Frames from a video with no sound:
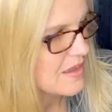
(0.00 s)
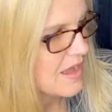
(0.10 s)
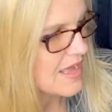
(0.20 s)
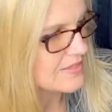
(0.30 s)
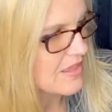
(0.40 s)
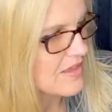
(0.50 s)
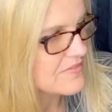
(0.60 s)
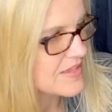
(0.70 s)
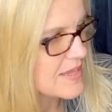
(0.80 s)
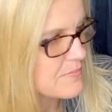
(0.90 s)
I
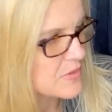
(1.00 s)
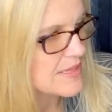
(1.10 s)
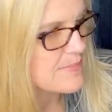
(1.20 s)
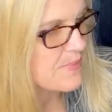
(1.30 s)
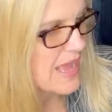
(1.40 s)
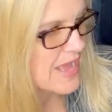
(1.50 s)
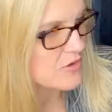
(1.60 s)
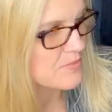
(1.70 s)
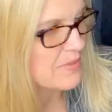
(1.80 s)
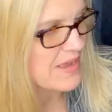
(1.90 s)
love Kimberly
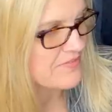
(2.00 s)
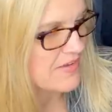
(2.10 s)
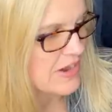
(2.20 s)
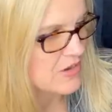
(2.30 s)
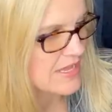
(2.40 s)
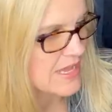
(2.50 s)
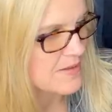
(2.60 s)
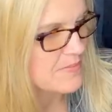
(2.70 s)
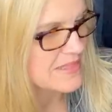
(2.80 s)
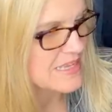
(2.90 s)
Pattern by Fire
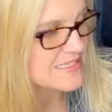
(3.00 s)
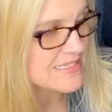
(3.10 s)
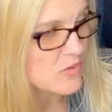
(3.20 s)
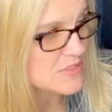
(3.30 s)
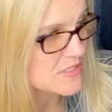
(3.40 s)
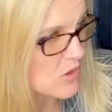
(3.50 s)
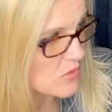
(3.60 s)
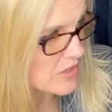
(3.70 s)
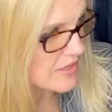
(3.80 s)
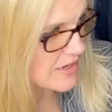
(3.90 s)
King, but they sell so
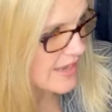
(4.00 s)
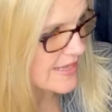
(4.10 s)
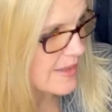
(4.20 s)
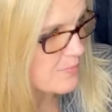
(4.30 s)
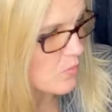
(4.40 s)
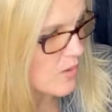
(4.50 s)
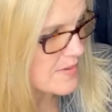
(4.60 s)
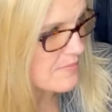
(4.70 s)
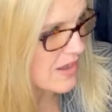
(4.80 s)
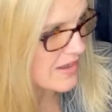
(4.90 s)
good. I kept
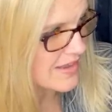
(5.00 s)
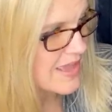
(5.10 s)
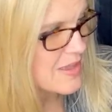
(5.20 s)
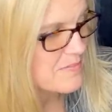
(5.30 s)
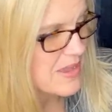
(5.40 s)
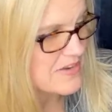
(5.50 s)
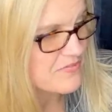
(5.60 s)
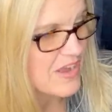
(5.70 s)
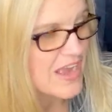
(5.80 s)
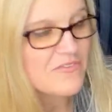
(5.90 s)
one mug, paid
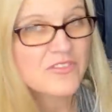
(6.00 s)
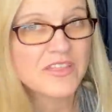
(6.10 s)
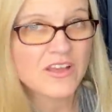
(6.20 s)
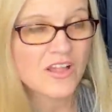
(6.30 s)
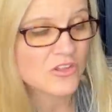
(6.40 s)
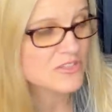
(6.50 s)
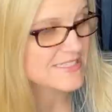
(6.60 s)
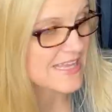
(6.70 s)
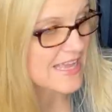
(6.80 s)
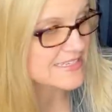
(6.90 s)
five for the colored
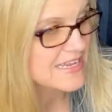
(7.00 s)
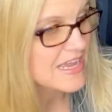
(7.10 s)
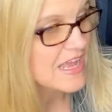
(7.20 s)
set.